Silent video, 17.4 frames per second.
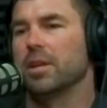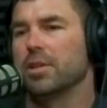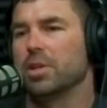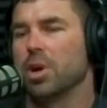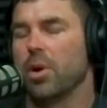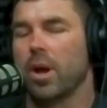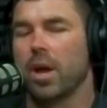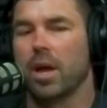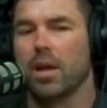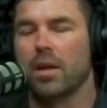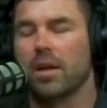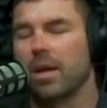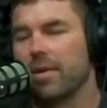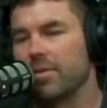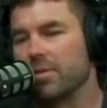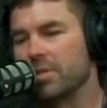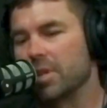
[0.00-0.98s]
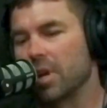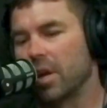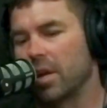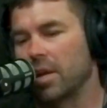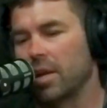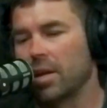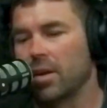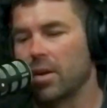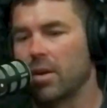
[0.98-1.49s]
Joe, hey, I have a
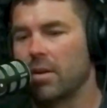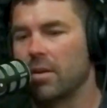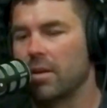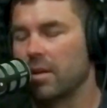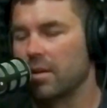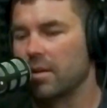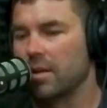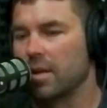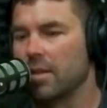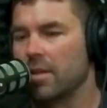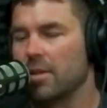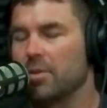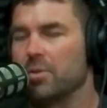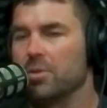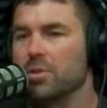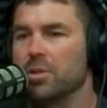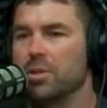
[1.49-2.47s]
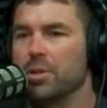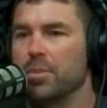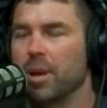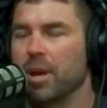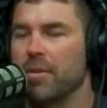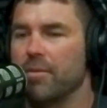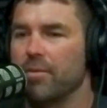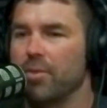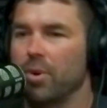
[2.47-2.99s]
site here. I think there's a
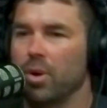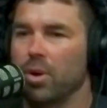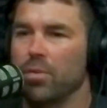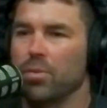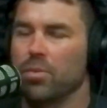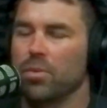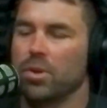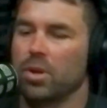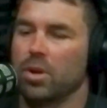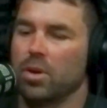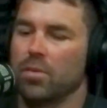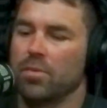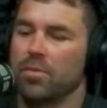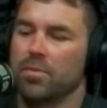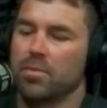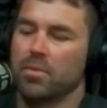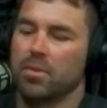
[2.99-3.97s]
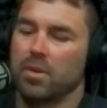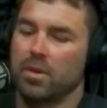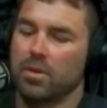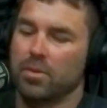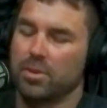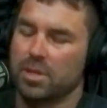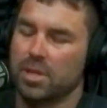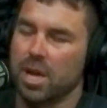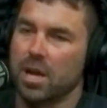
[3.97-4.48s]
demand for it.
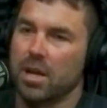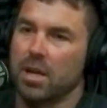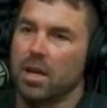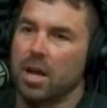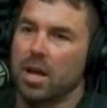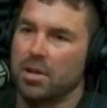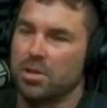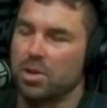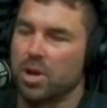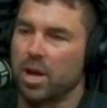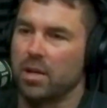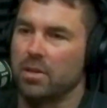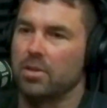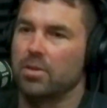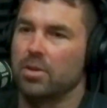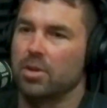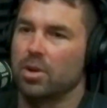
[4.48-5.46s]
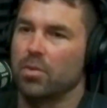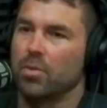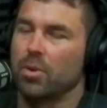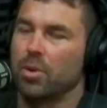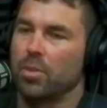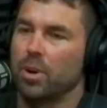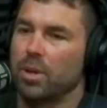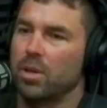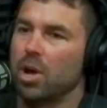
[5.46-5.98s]
We sign a contract.
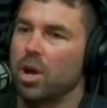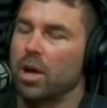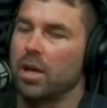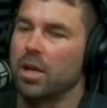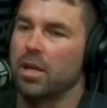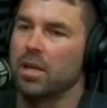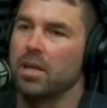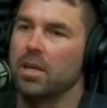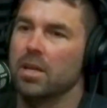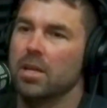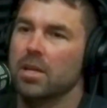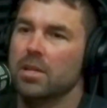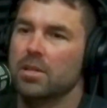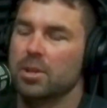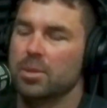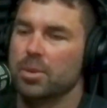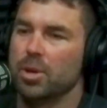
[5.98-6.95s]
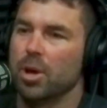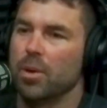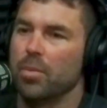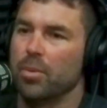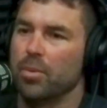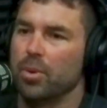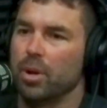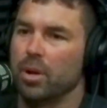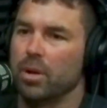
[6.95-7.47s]
What am I talking to be
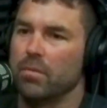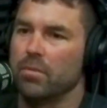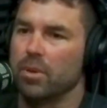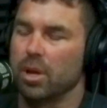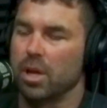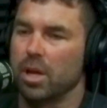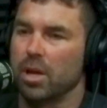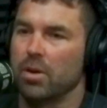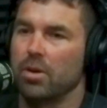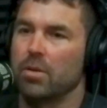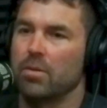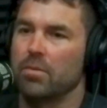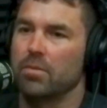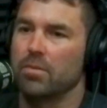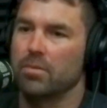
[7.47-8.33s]
up and running? A year?